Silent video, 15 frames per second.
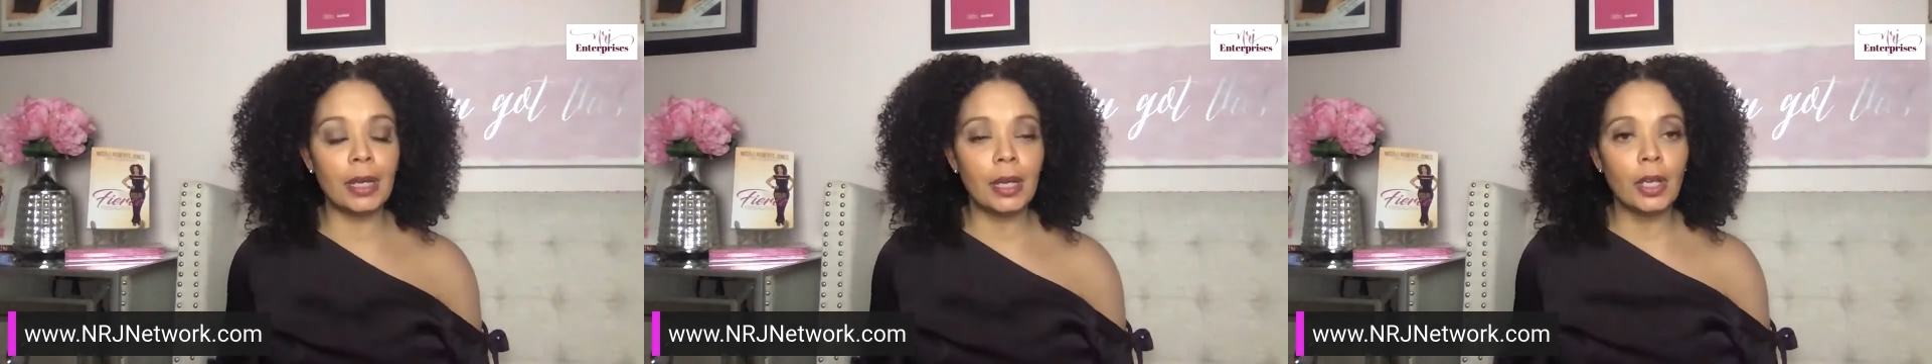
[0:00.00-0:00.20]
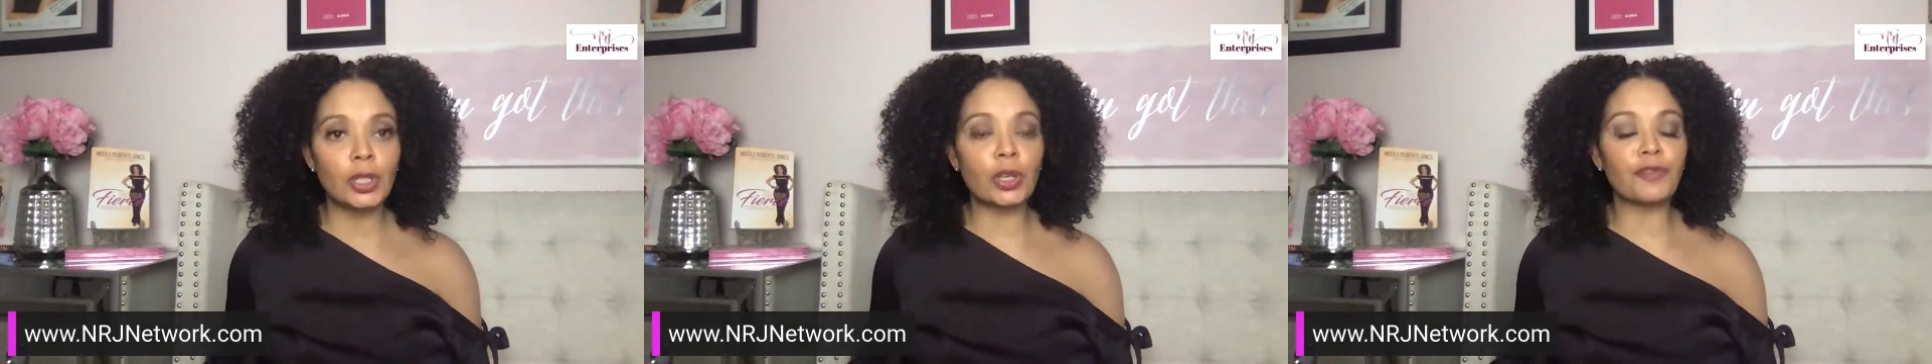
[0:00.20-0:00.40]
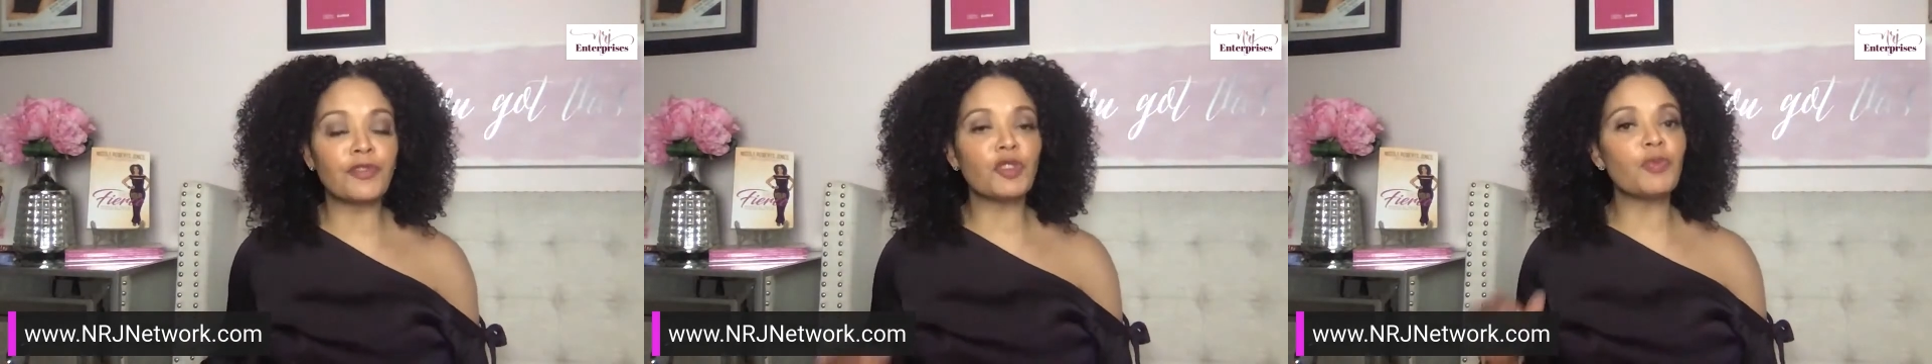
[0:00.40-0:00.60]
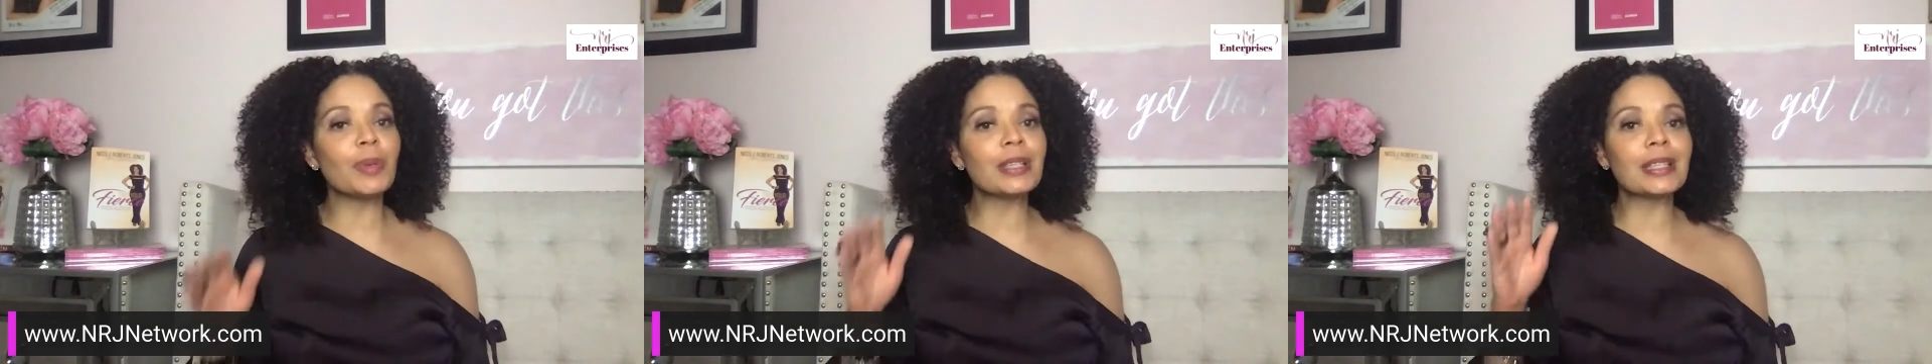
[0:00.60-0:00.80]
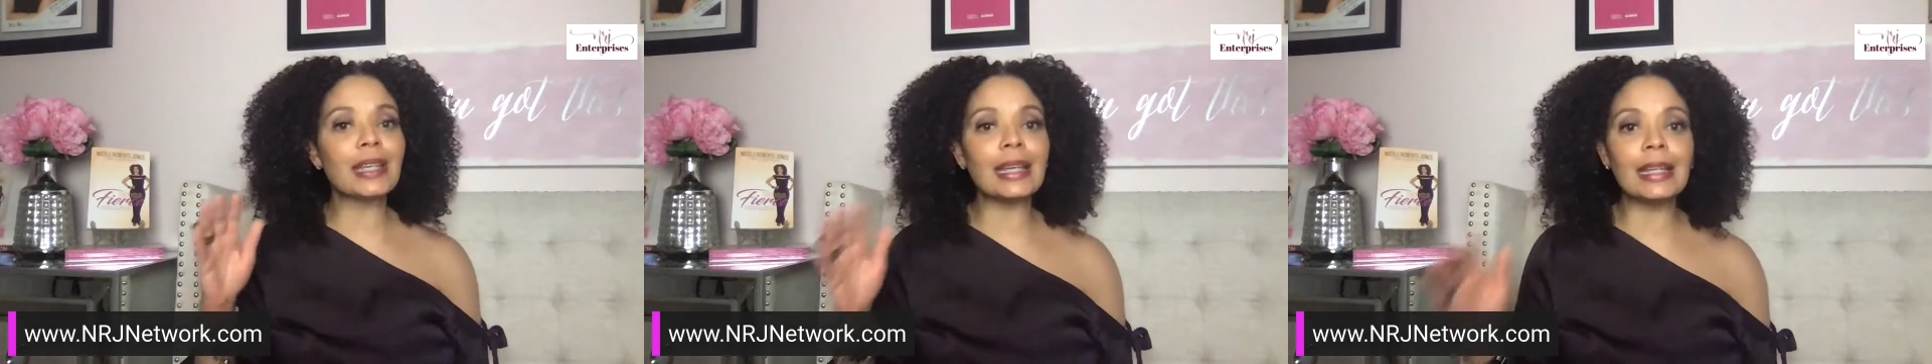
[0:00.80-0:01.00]
So if you've
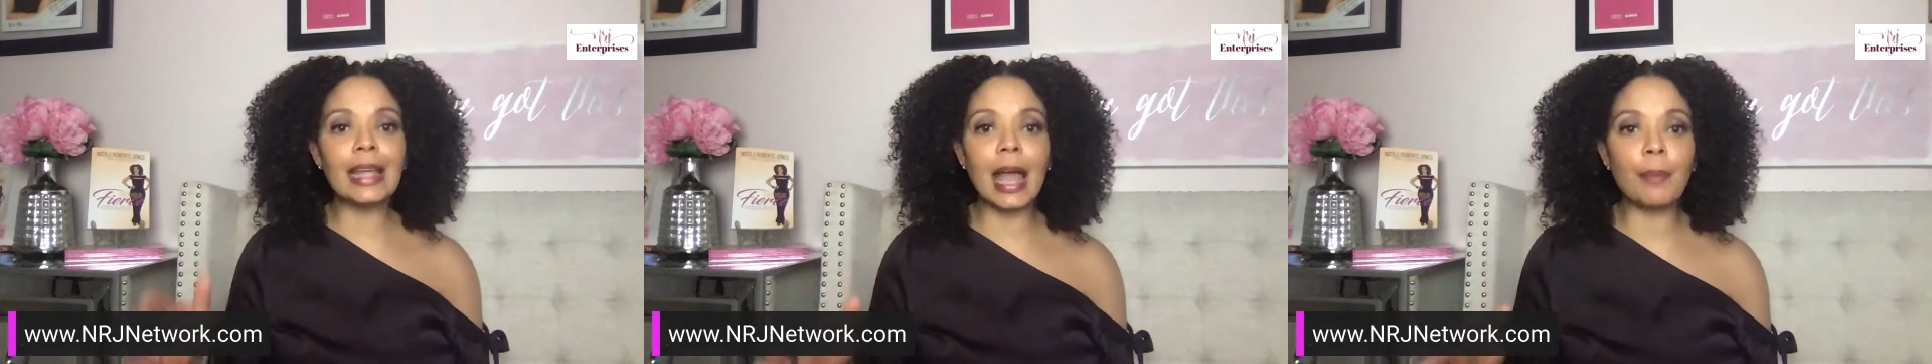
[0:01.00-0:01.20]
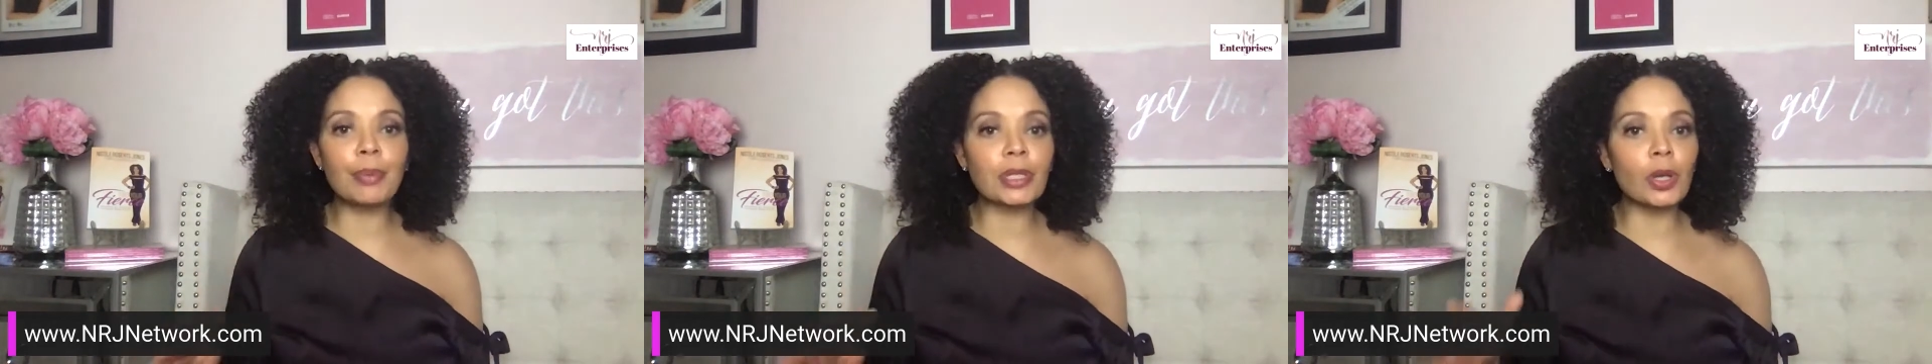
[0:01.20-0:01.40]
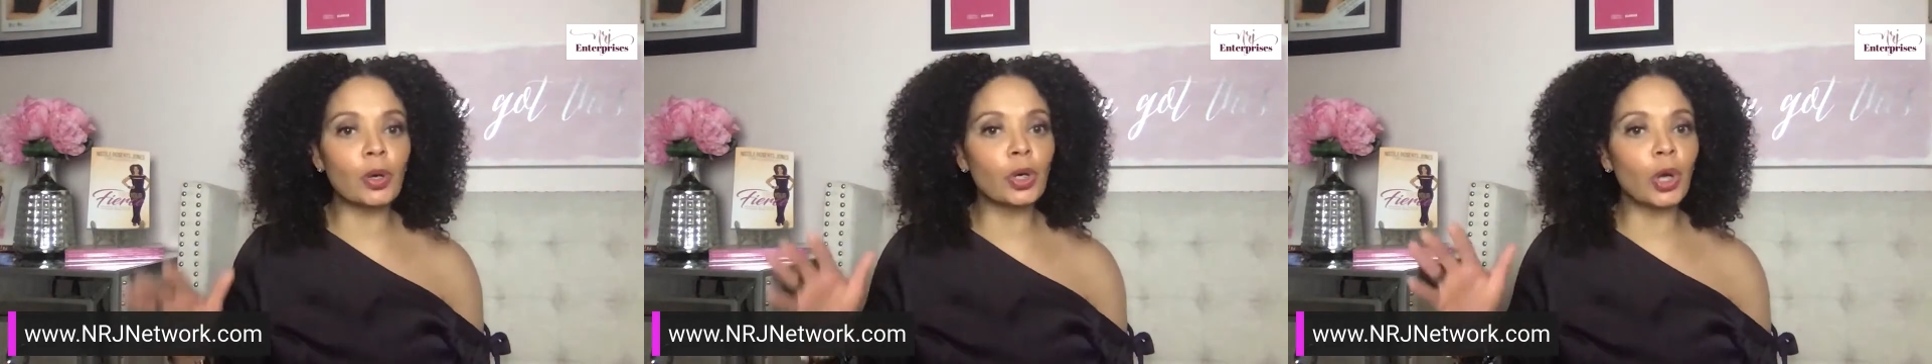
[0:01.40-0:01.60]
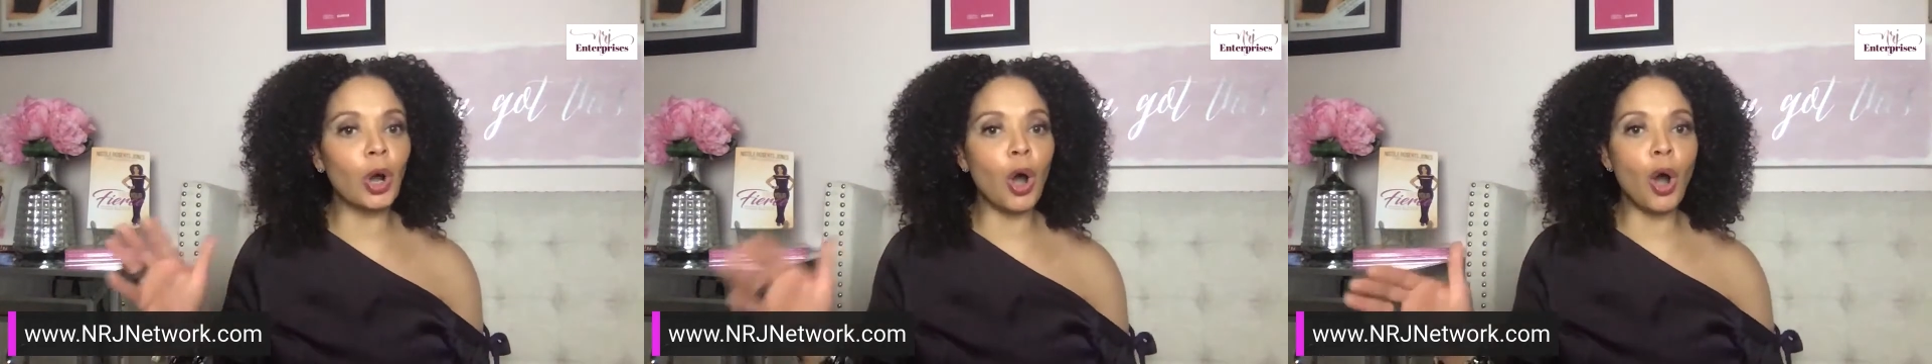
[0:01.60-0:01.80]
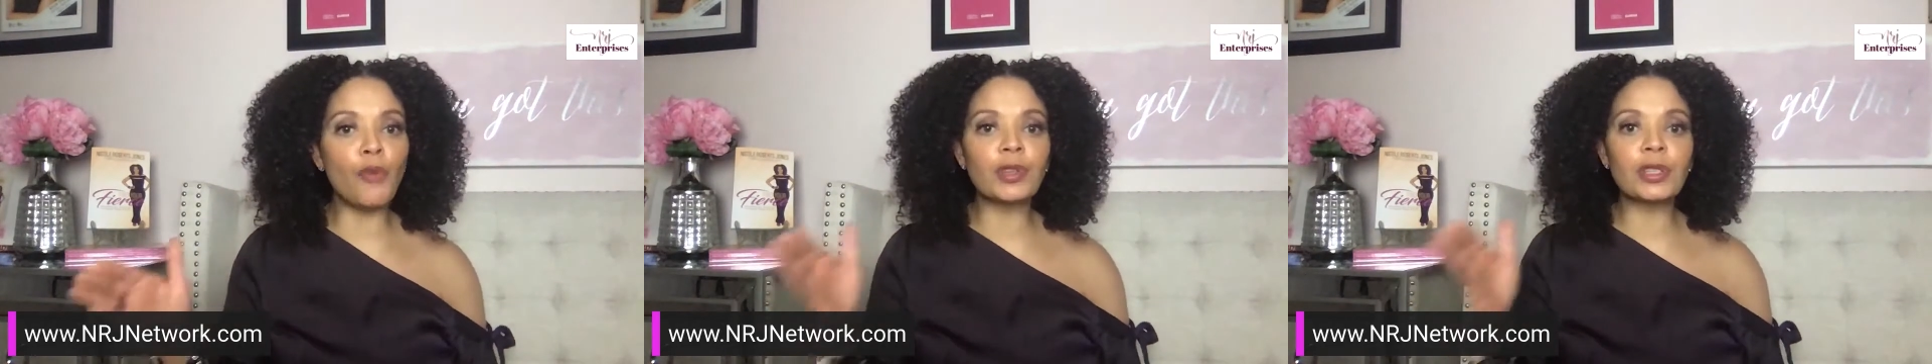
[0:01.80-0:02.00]
missed any episode, go
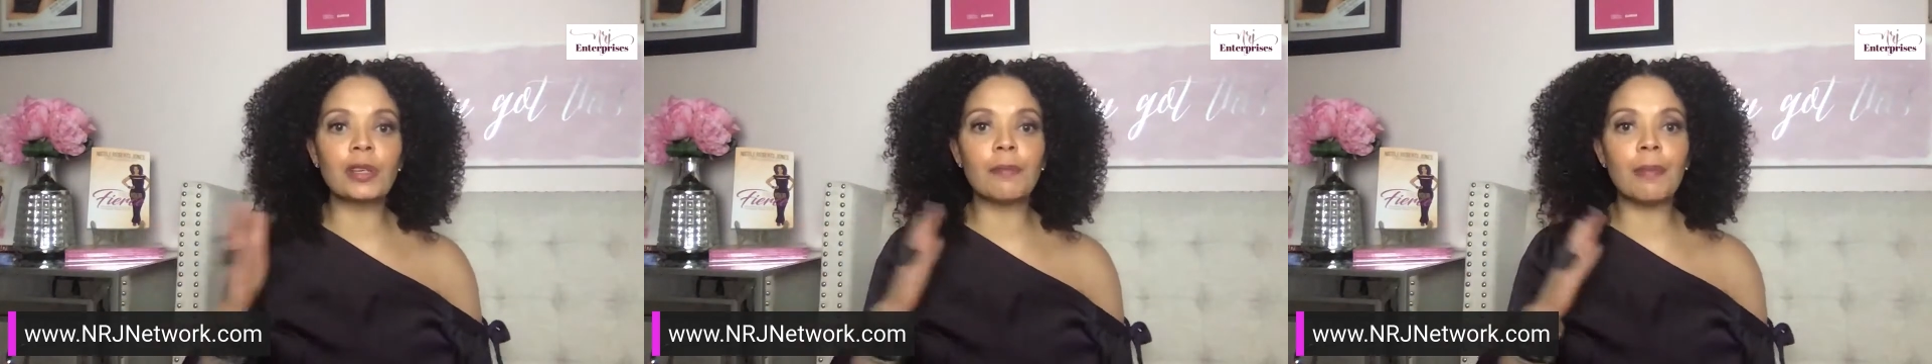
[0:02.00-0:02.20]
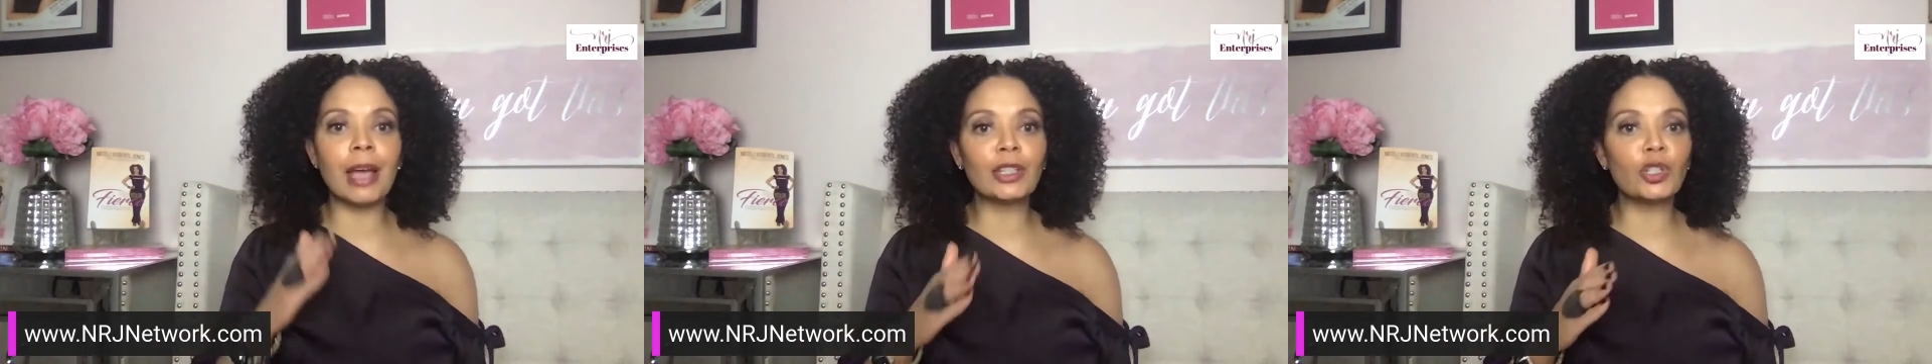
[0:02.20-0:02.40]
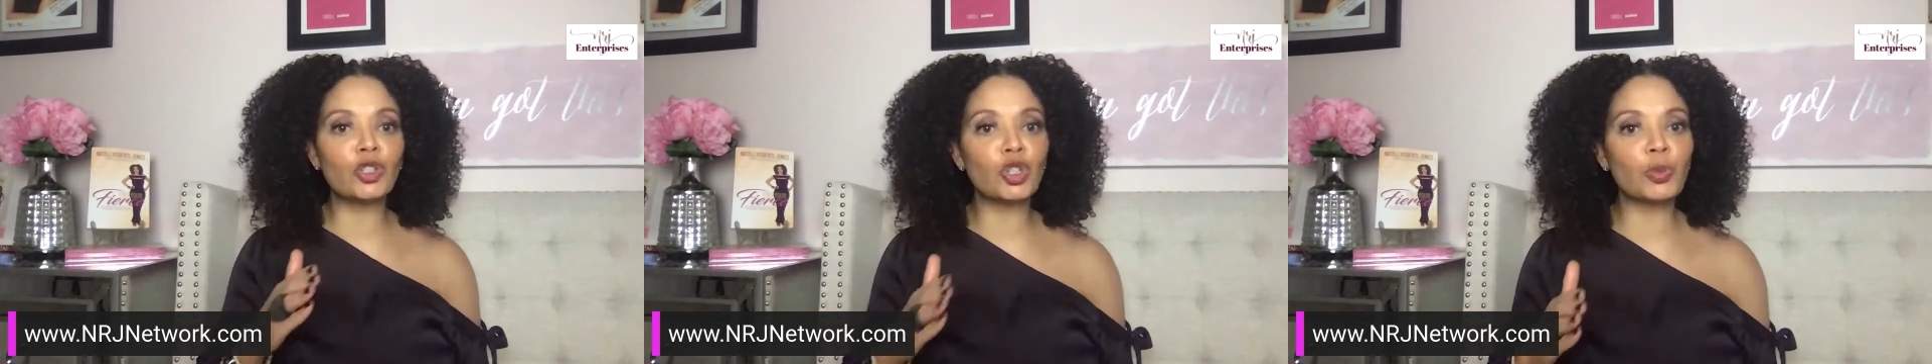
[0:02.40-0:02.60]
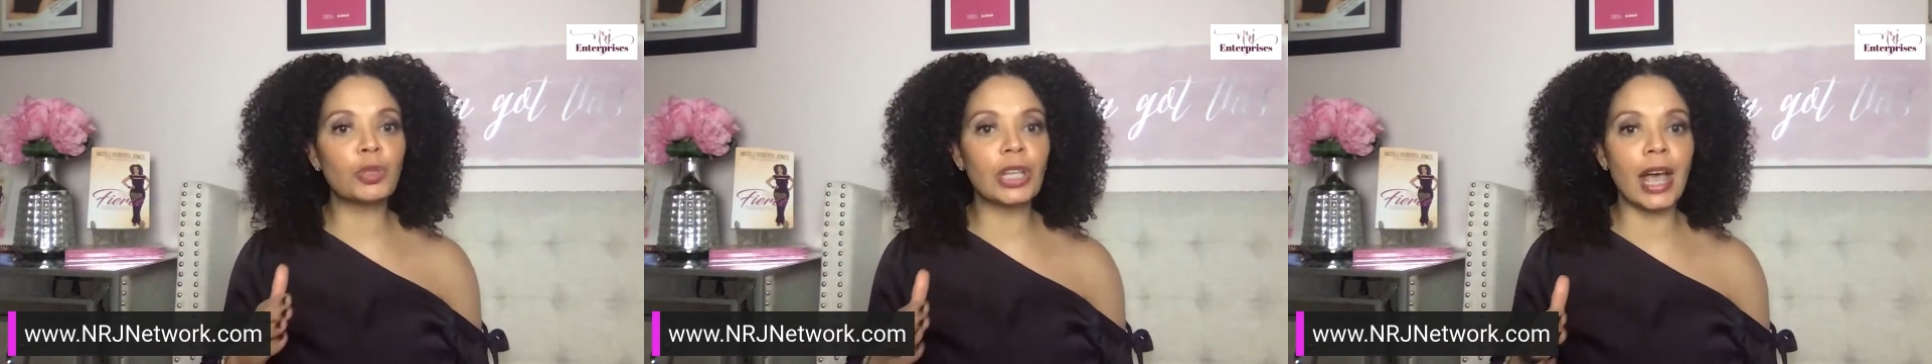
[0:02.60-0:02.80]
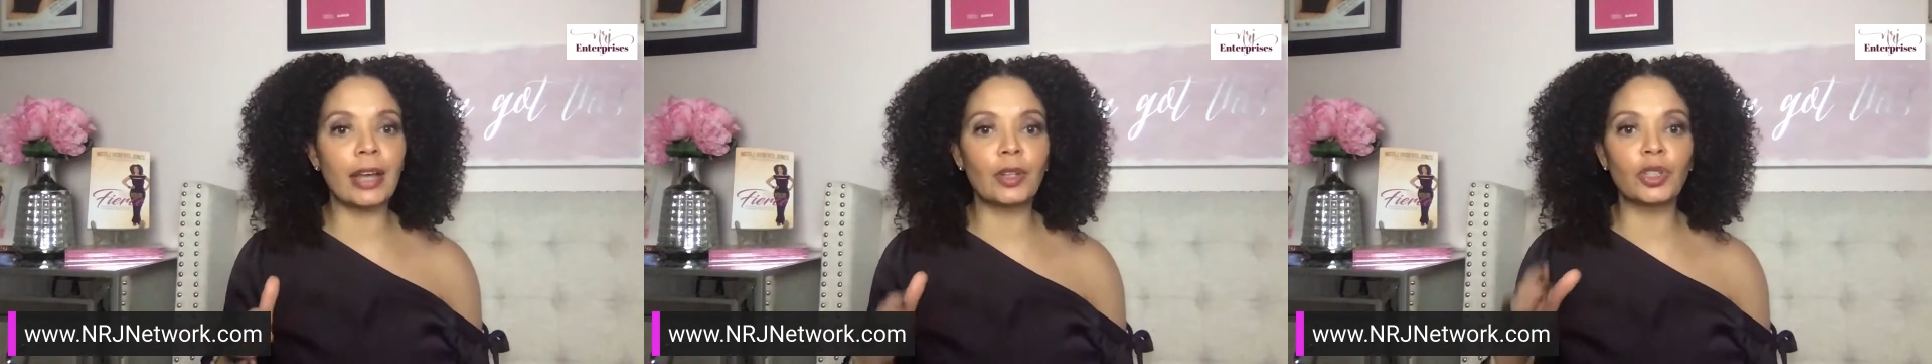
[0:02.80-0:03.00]
over to my YouTube channel.